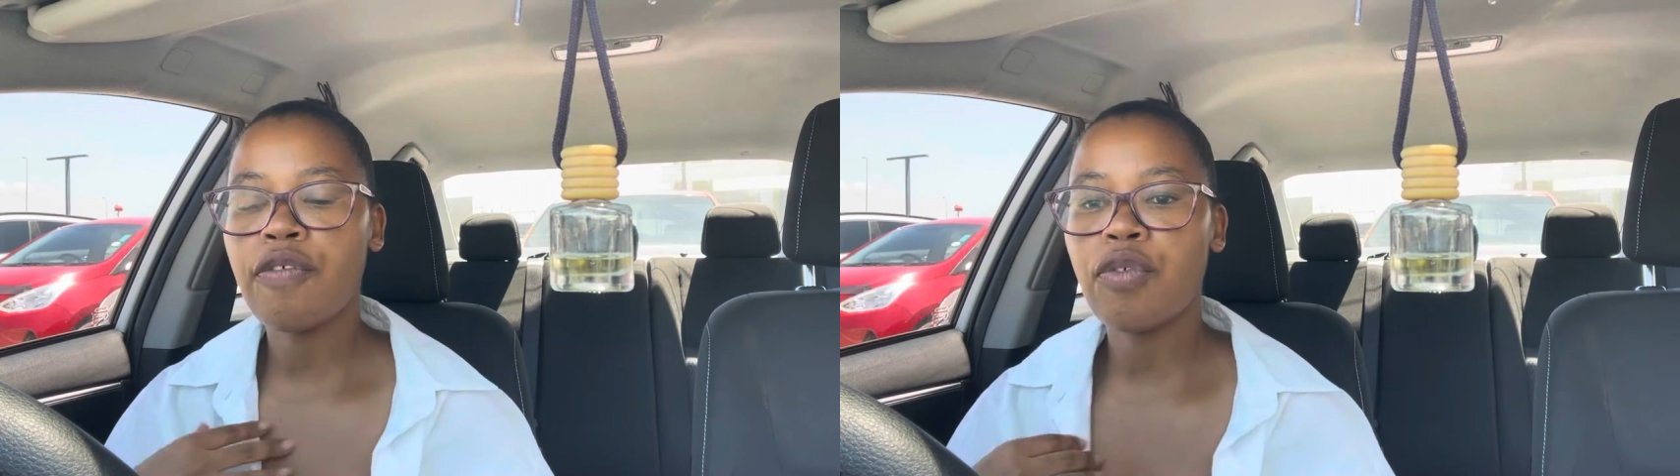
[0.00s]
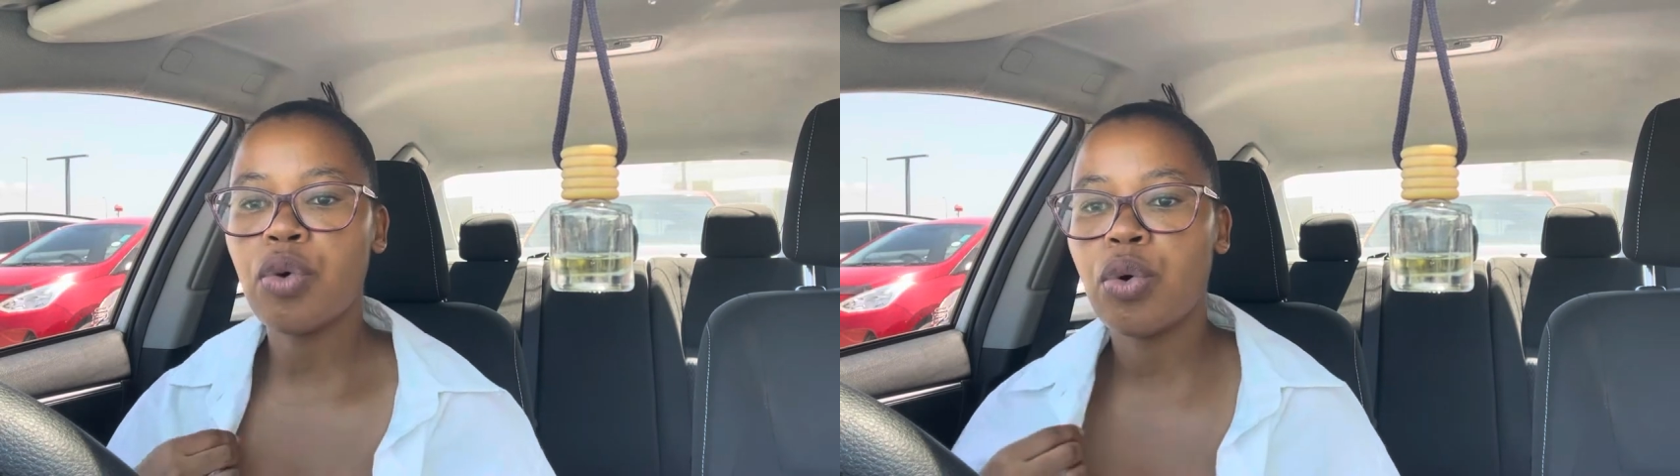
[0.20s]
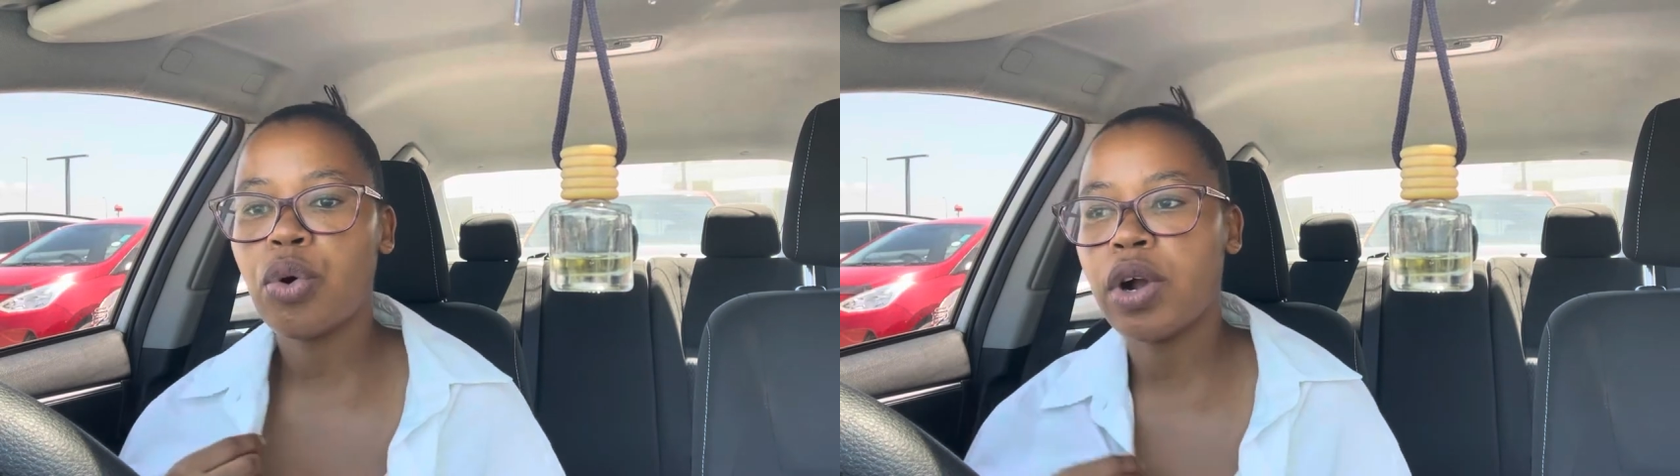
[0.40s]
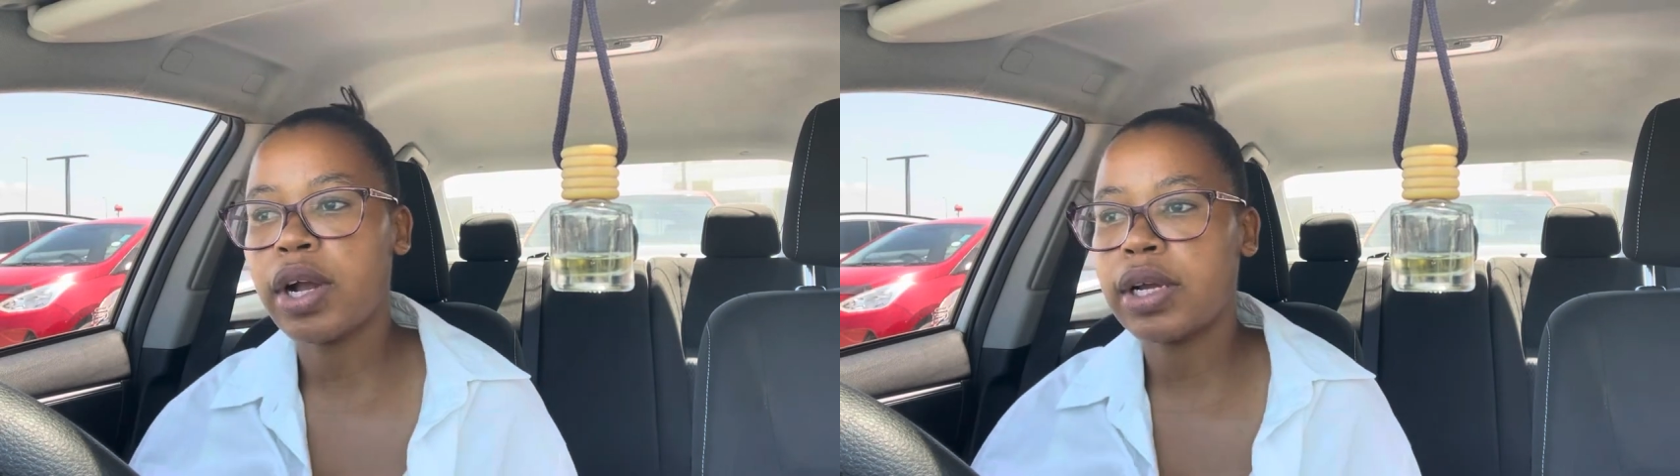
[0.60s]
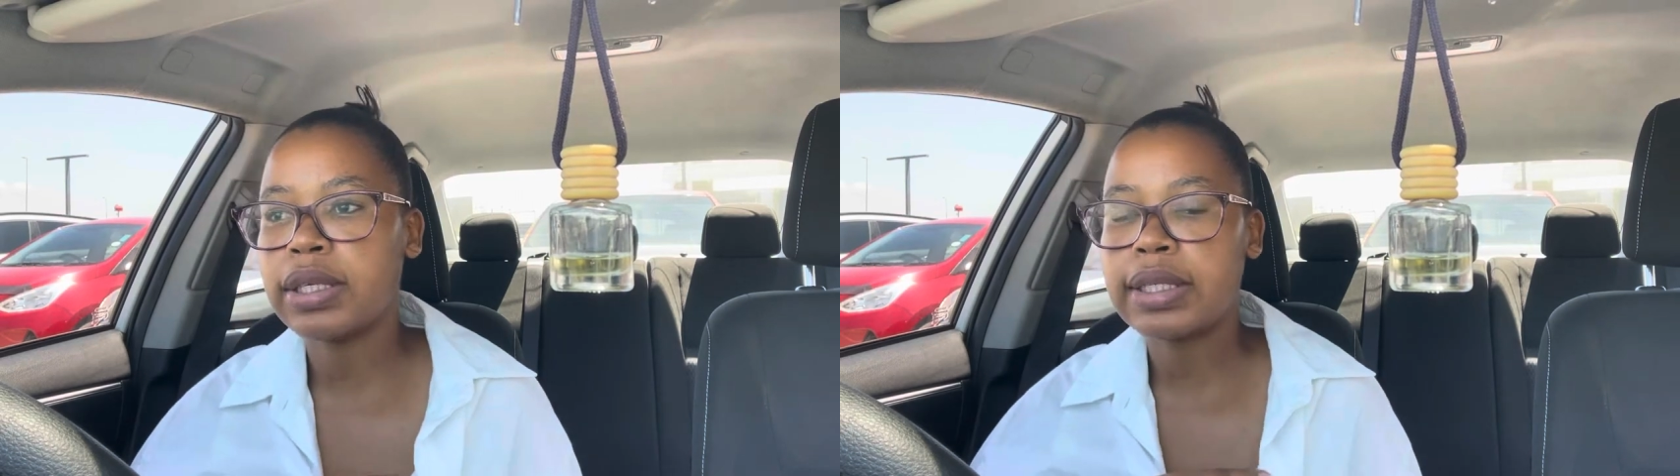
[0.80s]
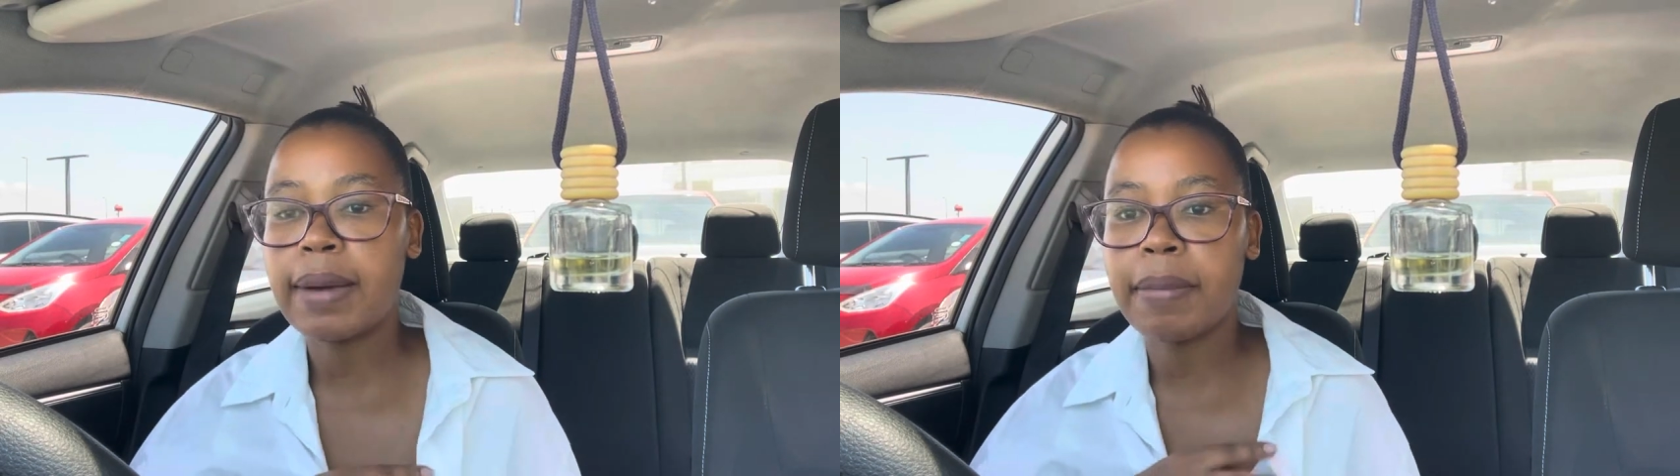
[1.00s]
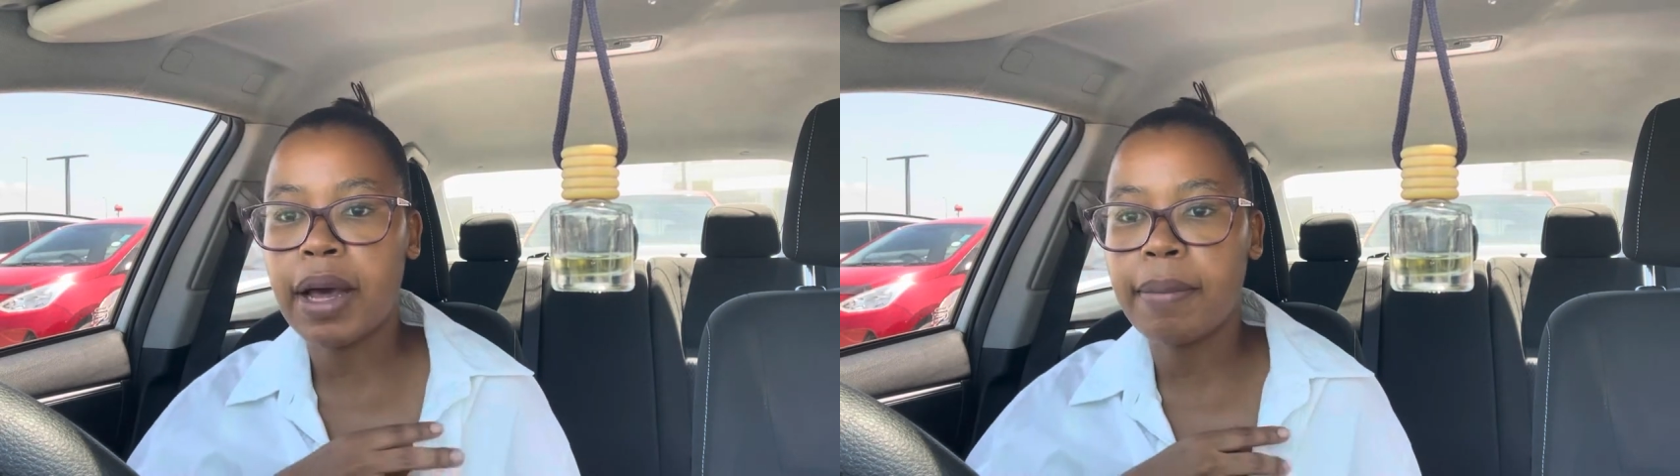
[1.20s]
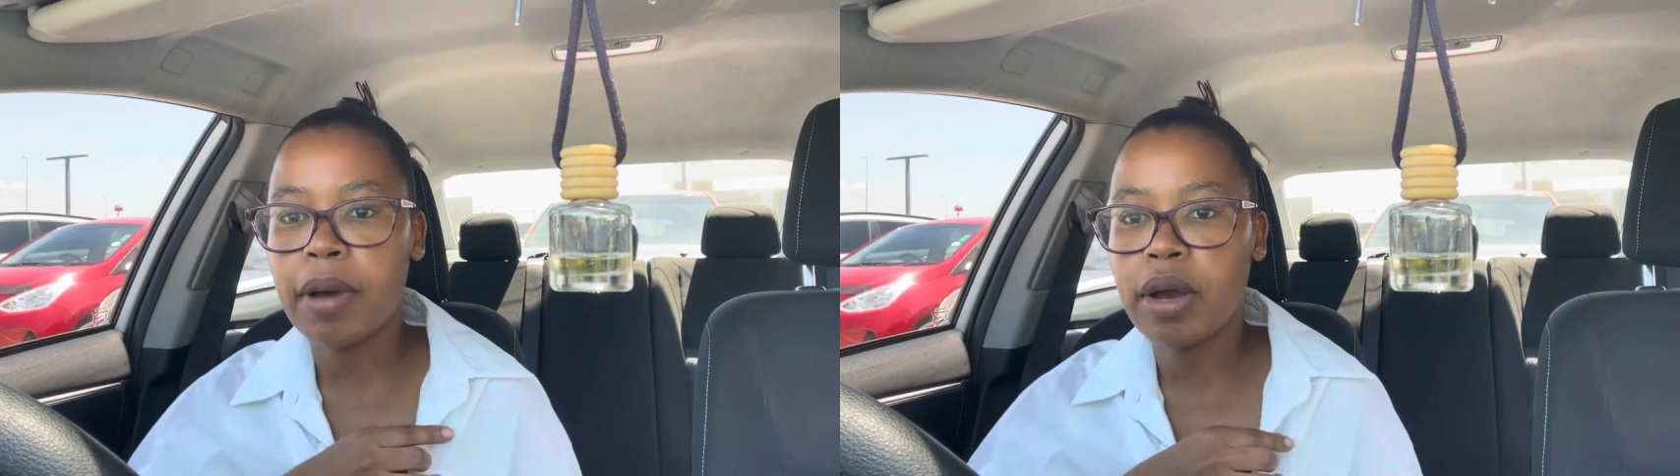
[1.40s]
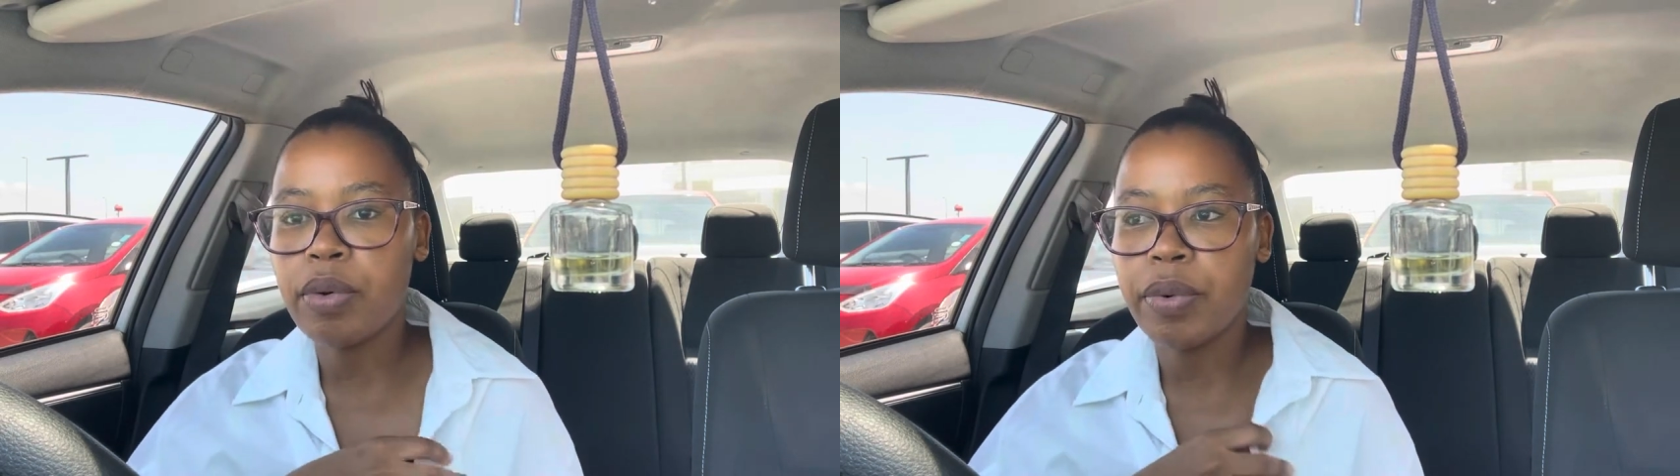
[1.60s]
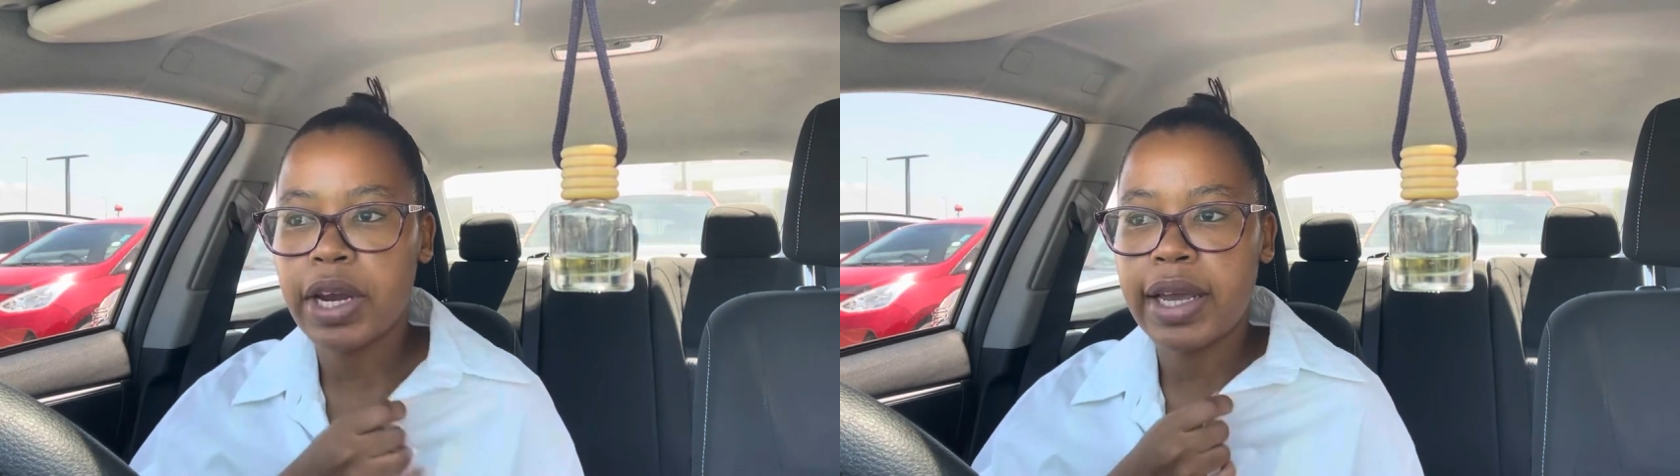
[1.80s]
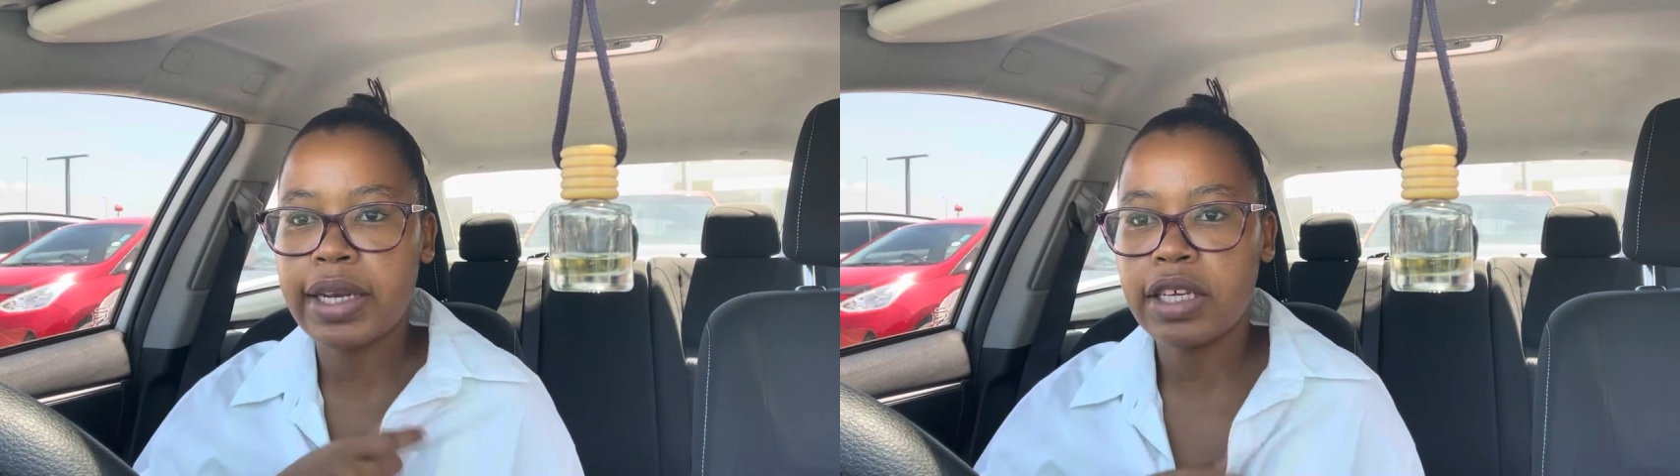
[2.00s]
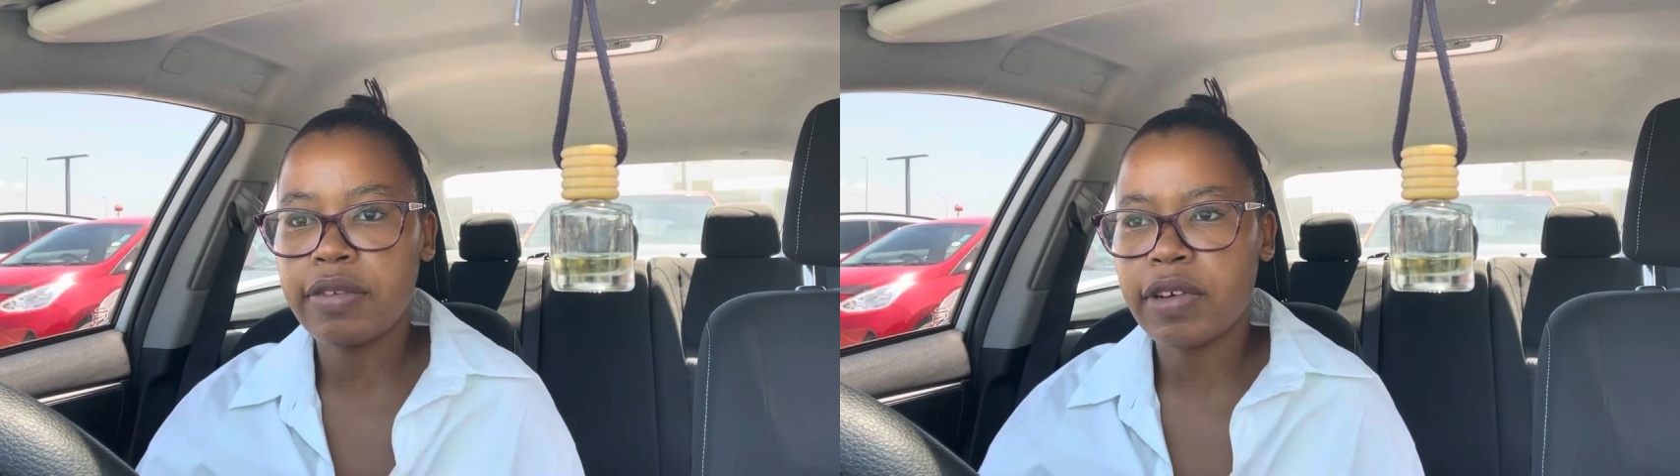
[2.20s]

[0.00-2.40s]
for Dambama when I leave.